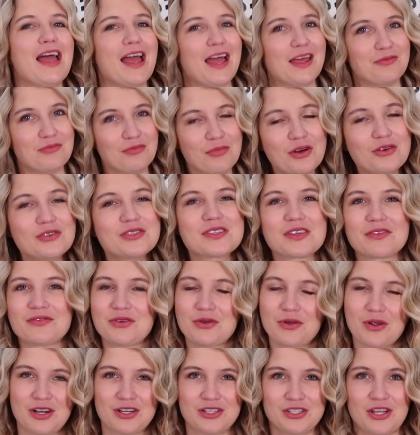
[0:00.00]
and most of
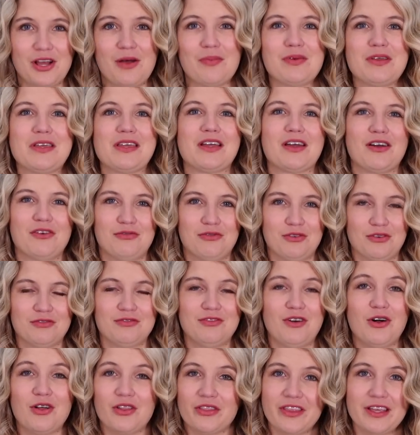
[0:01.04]
you are shopping for
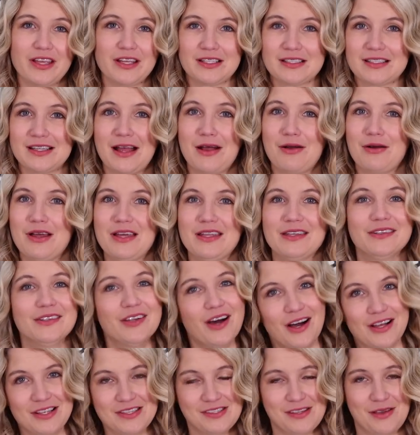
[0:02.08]
fall things now and
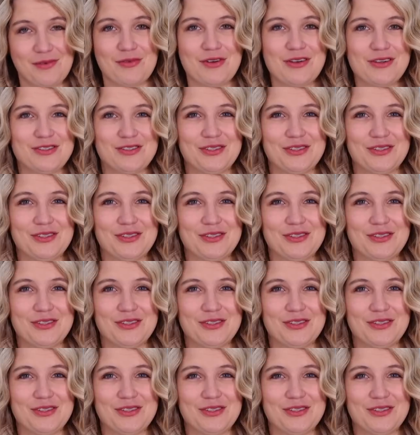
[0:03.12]
not summer.